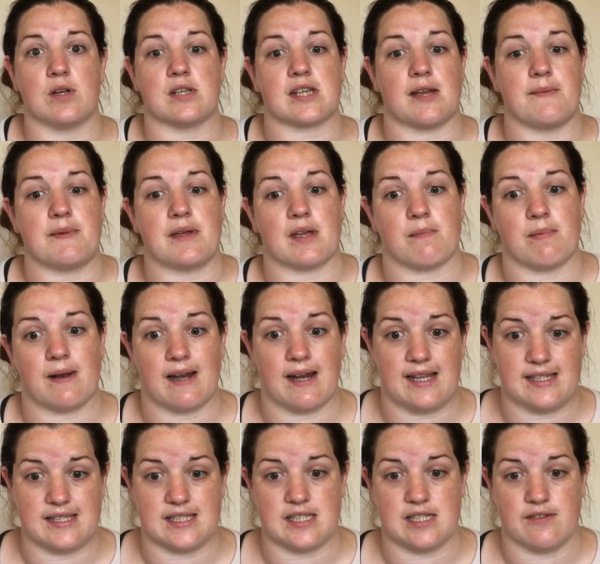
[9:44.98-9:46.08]
which gave me
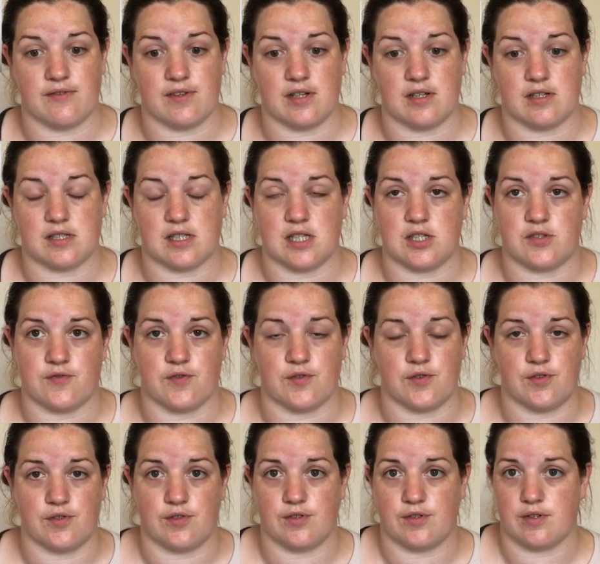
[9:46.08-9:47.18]
plenty of yardage
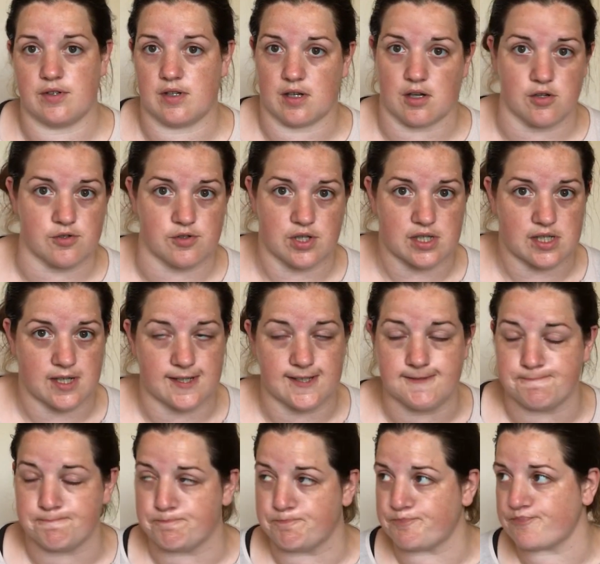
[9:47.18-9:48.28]
for a contrast
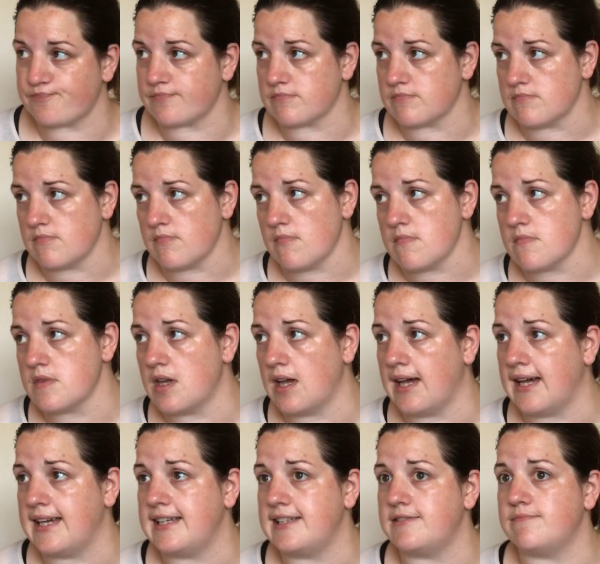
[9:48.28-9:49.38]
colour.
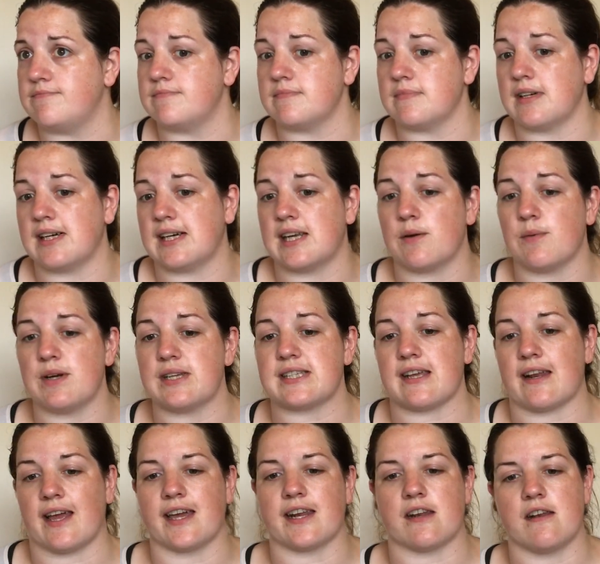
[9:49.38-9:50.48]
And I
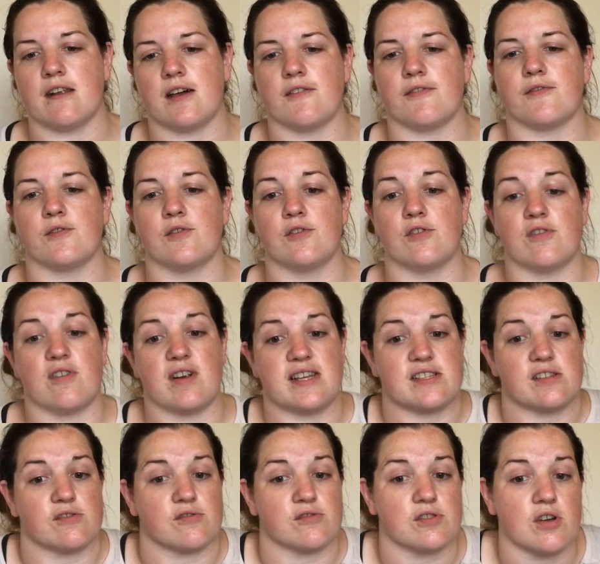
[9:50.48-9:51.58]
worked out I had enough for
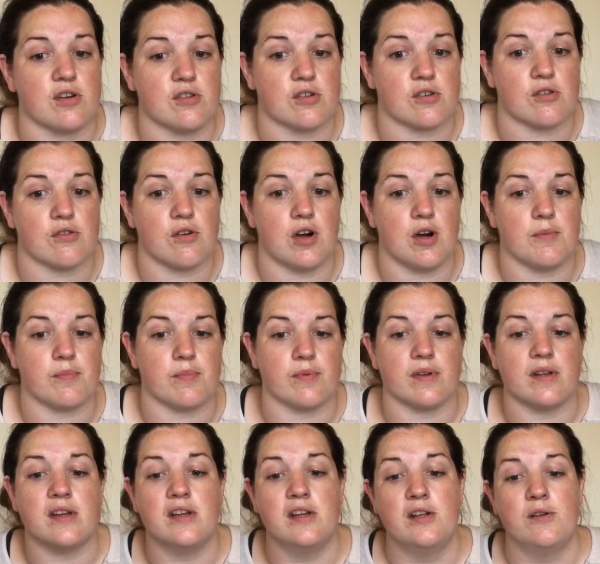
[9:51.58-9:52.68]
a sort of Dottner crop
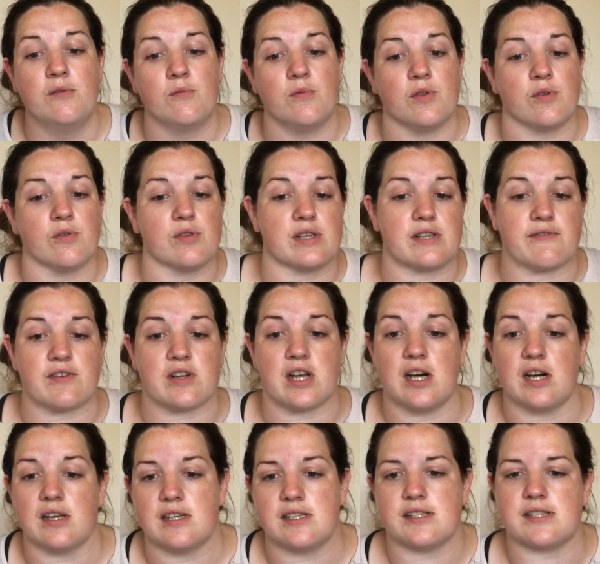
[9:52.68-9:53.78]
with all the different
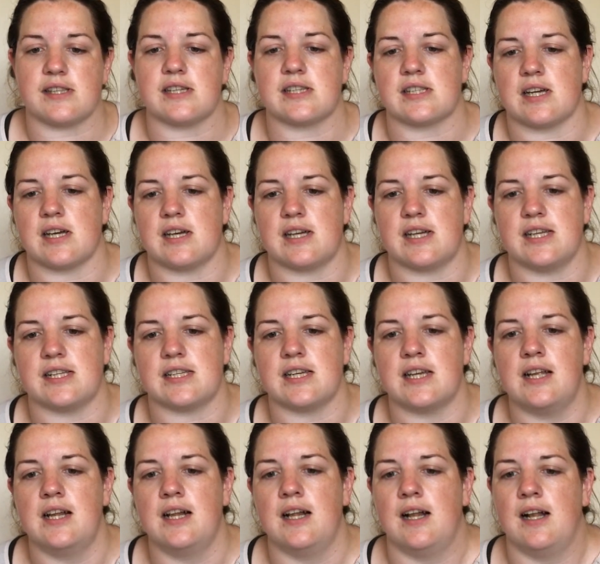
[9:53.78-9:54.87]
colours that I'd
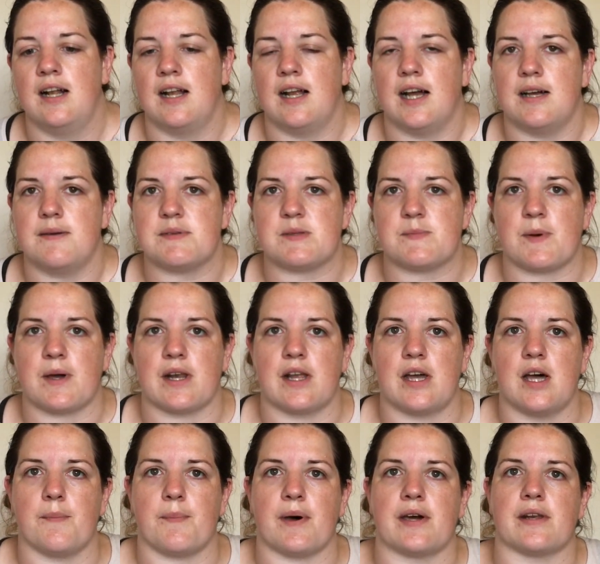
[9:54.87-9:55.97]
spun
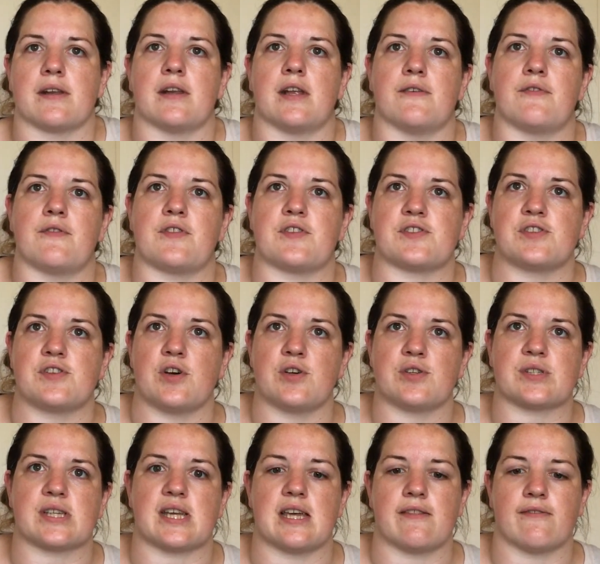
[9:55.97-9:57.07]
up. I had enough of the St
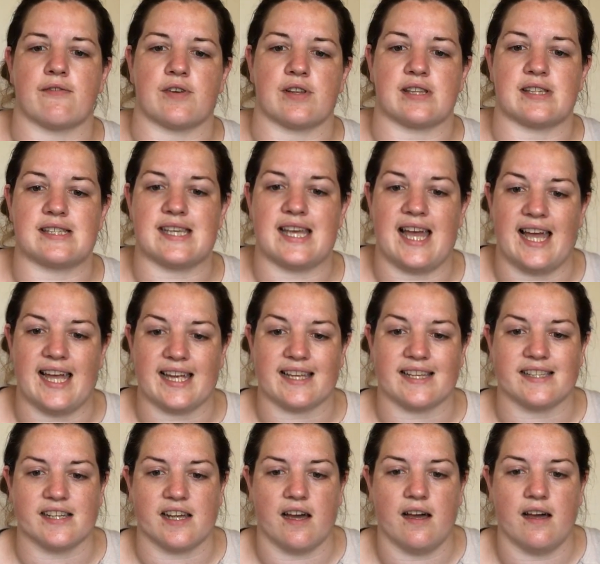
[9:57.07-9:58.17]
Osgith for a
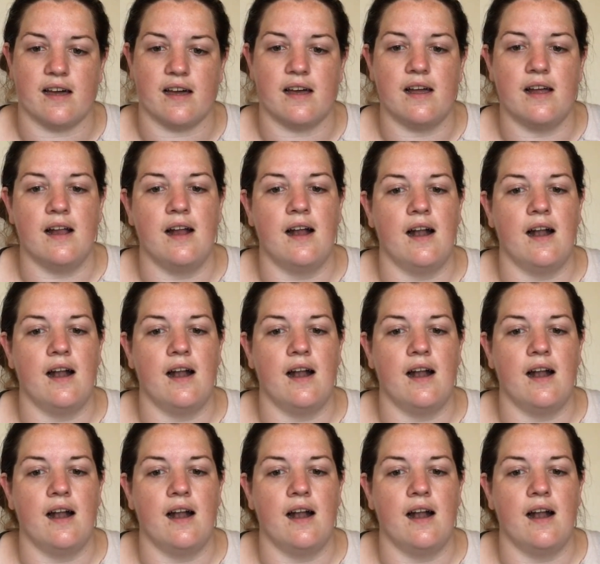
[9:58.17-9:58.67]
Tegna,